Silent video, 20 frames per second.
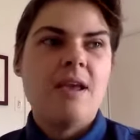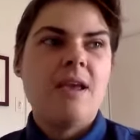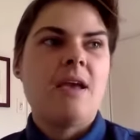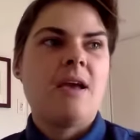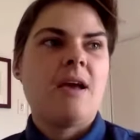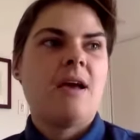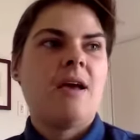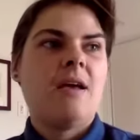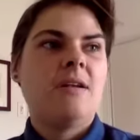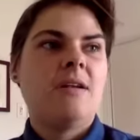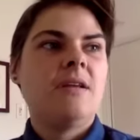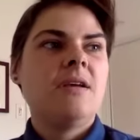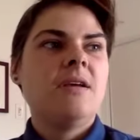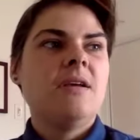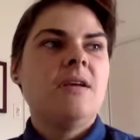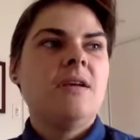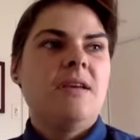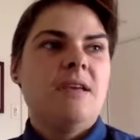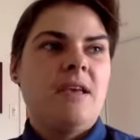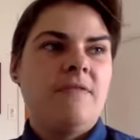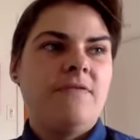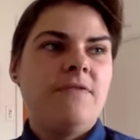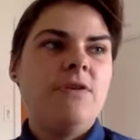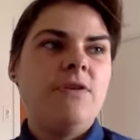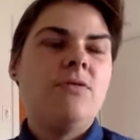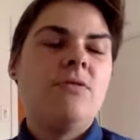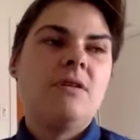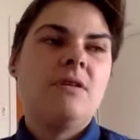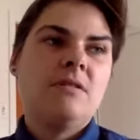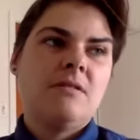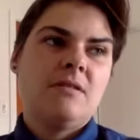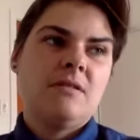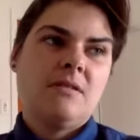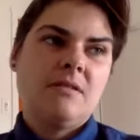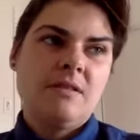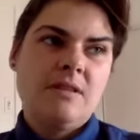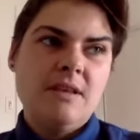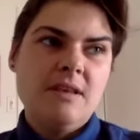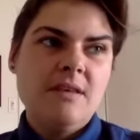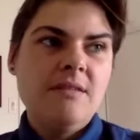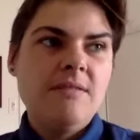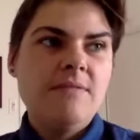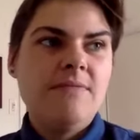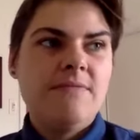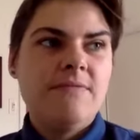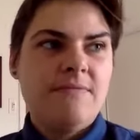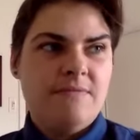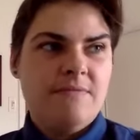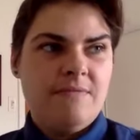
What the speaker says: And if you can leave